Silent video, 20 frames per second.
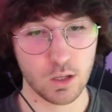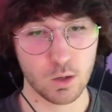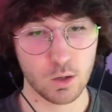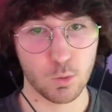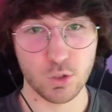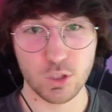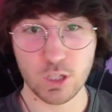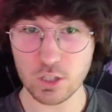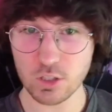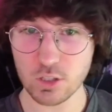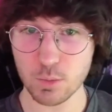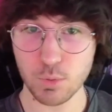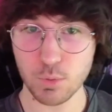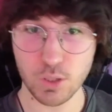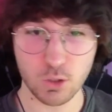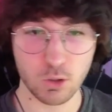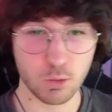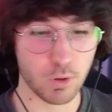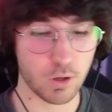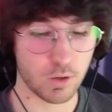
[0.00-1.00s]
which is actually a pretty
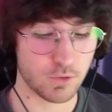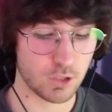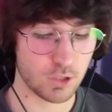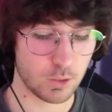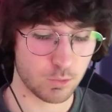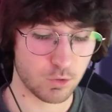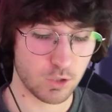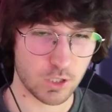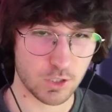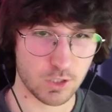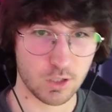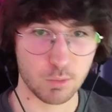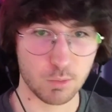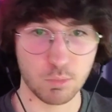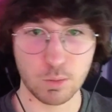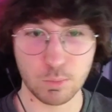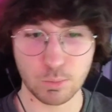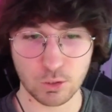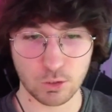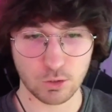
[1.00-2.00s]
cool part of chain abstraction that
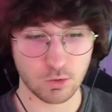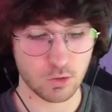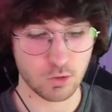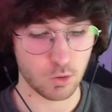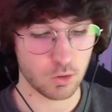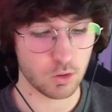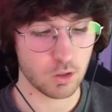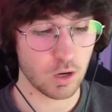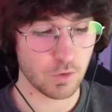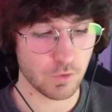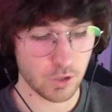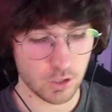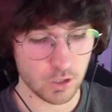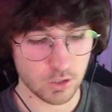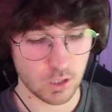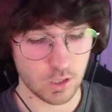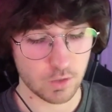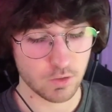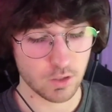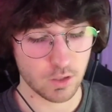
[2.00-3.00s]
people don't cover as
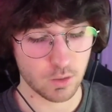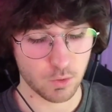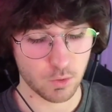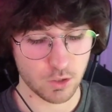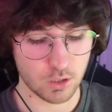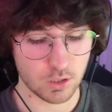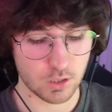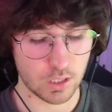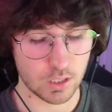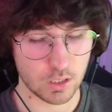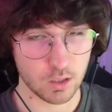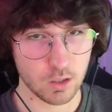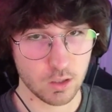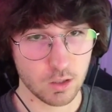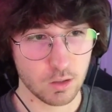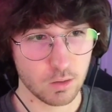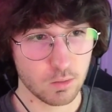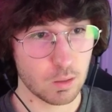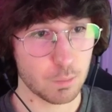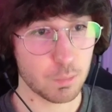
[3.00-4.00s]
often, which is like
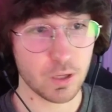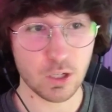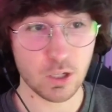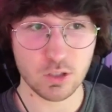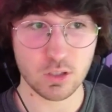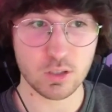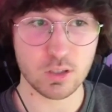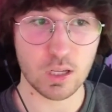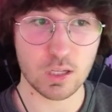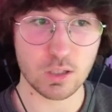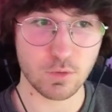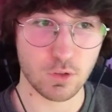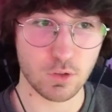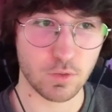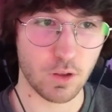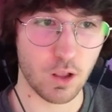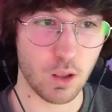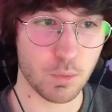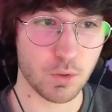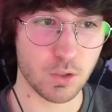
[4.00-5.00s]
the implications this has for
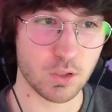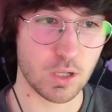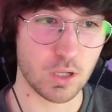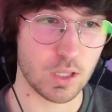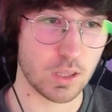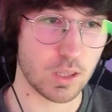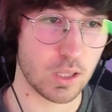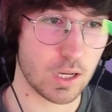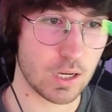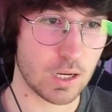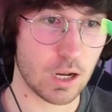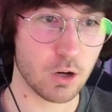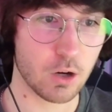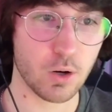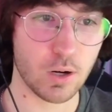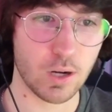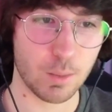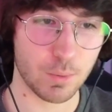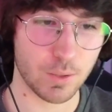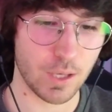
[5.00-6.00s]
developers is that they can now
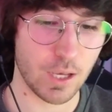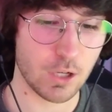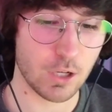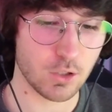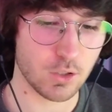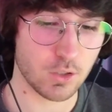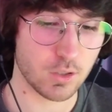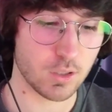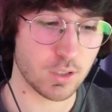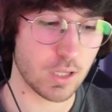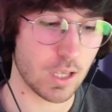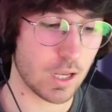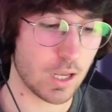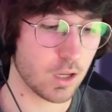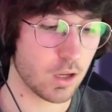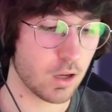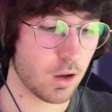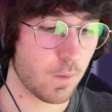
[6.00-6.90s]
create applications that